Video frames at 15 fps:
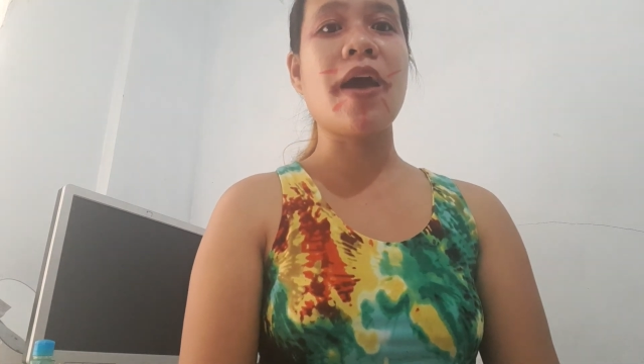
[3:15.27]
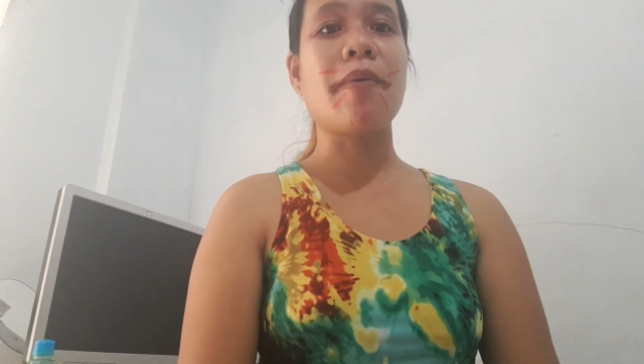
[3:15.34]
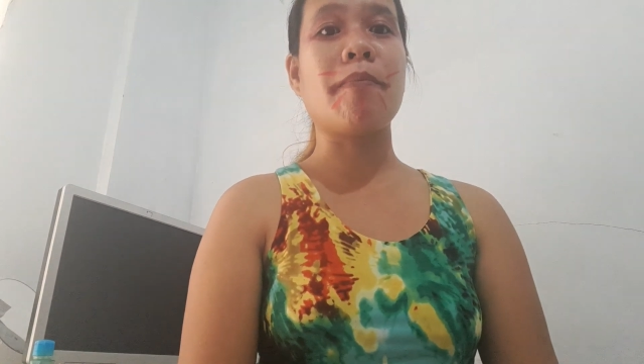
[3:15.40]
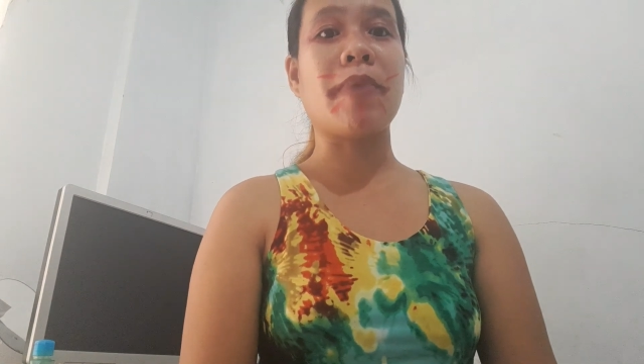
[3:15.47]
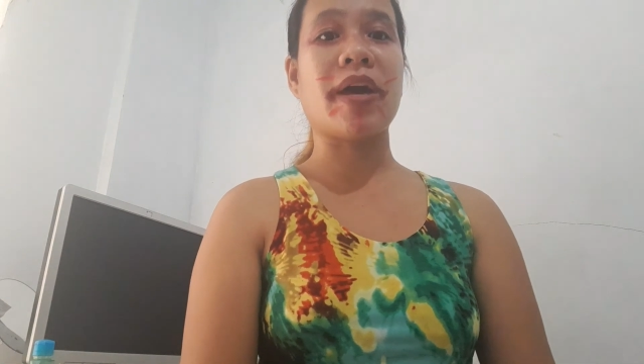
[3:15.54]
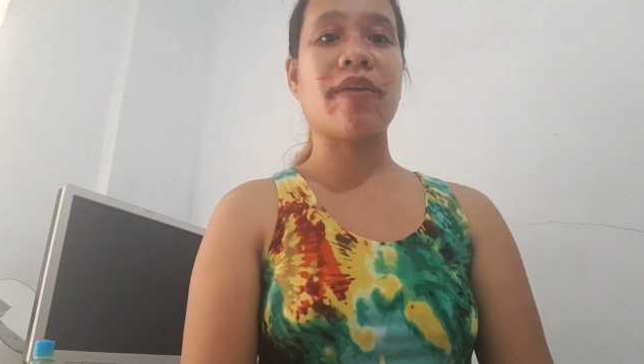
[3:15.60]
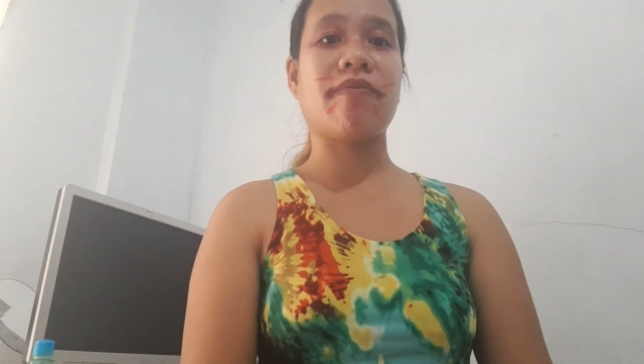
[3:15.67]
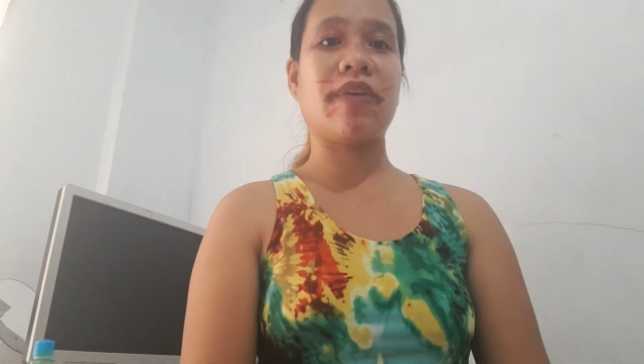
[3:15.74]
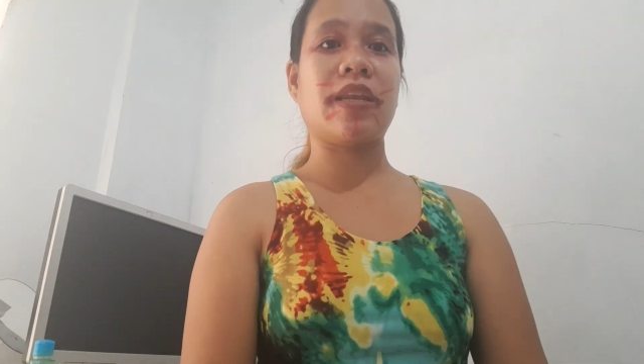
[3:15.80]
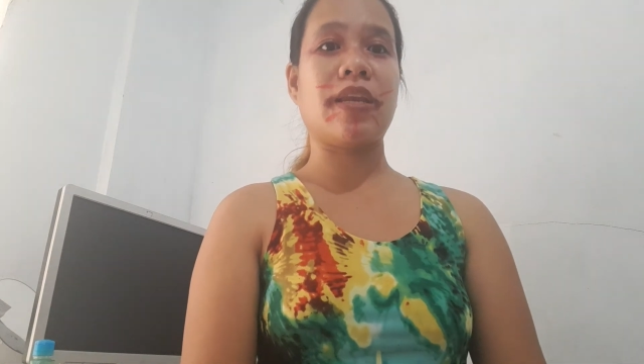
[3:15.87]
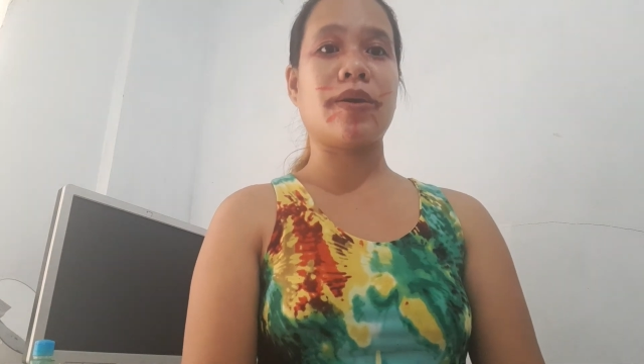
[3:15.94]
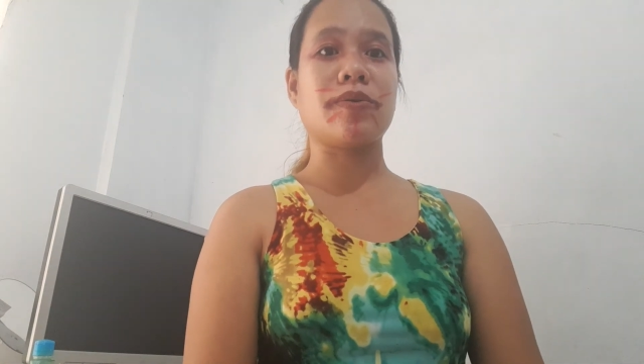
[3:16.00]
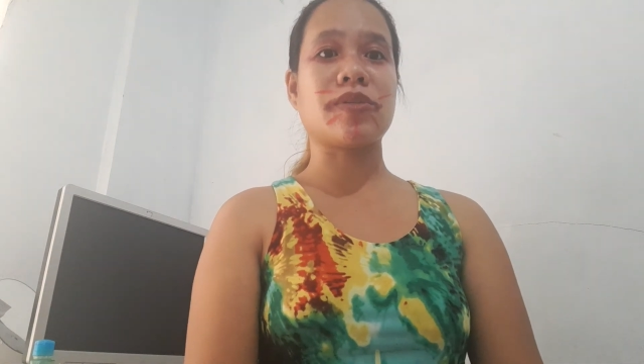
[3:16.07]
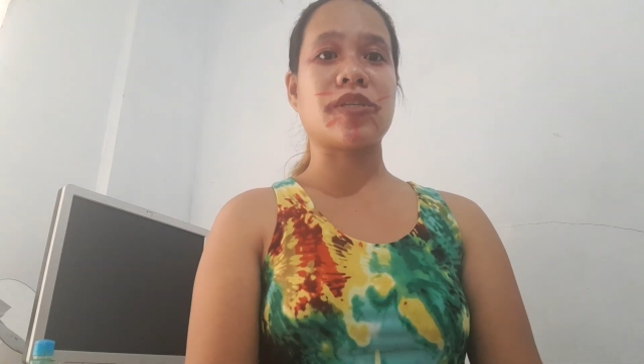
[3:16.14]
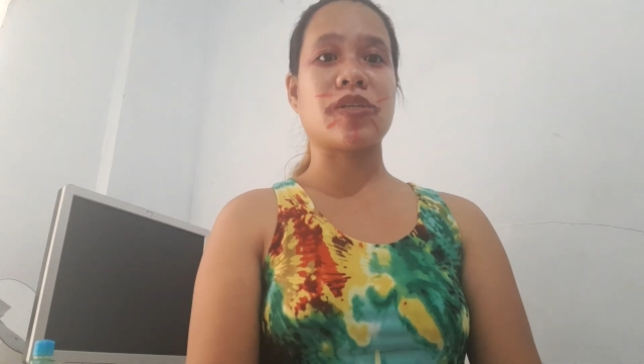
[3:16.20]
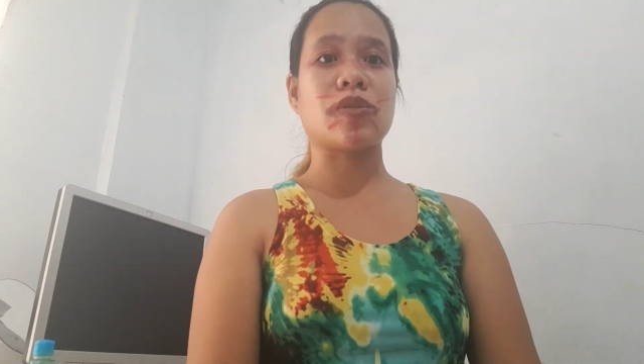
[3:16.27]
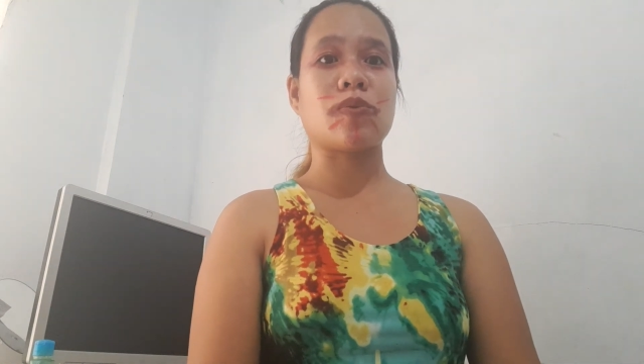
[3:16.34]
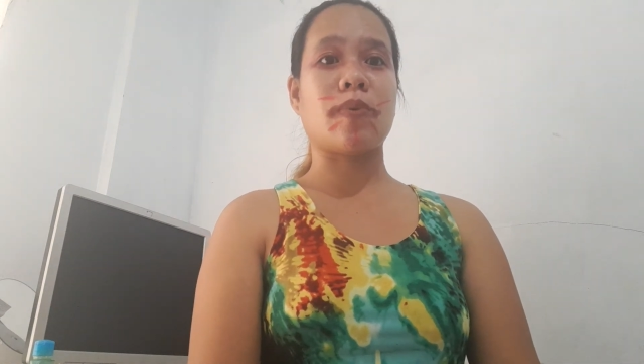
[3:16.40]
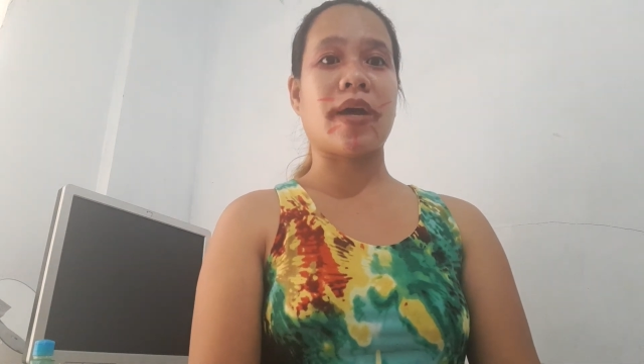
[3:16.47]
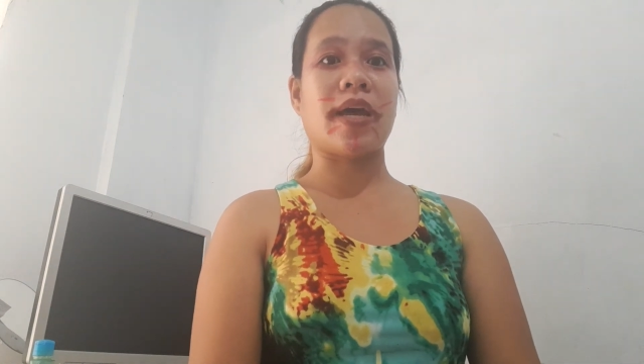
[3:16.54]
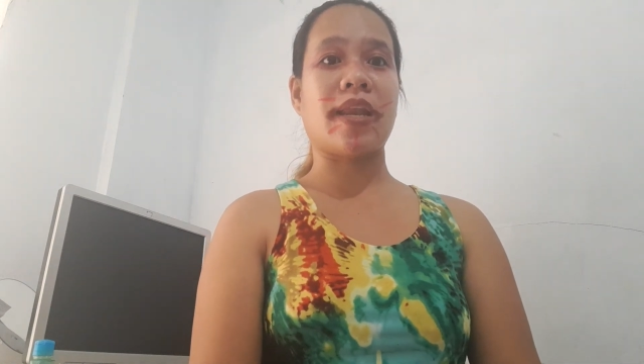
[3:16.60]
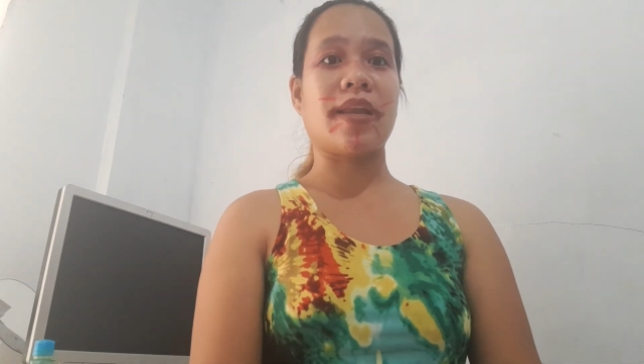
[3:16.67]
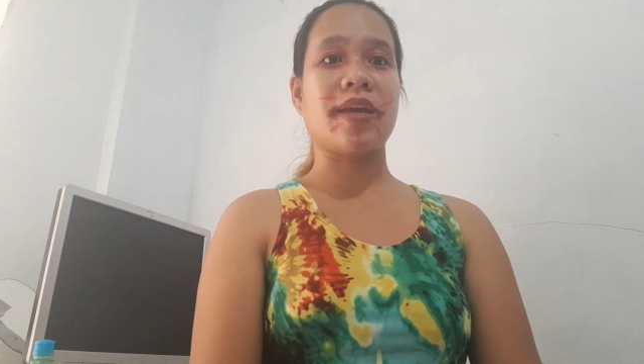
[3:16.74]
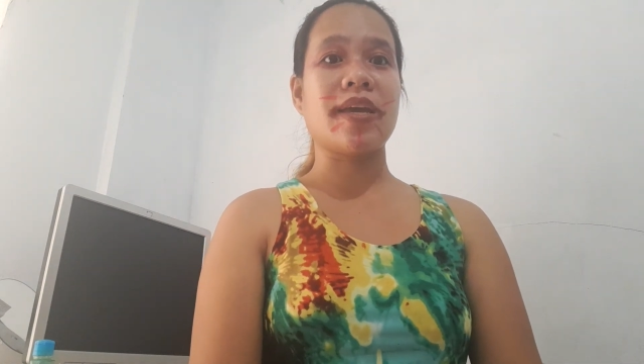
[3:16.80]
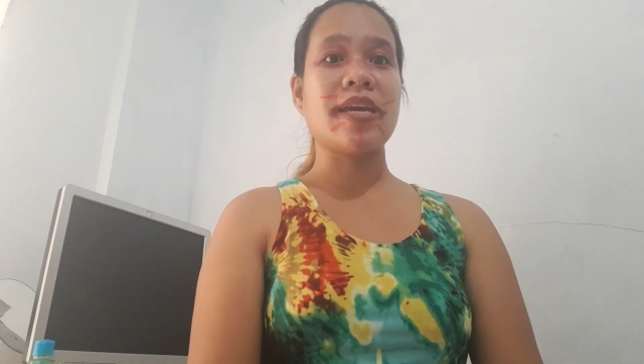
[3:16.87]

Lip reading: my videos as well.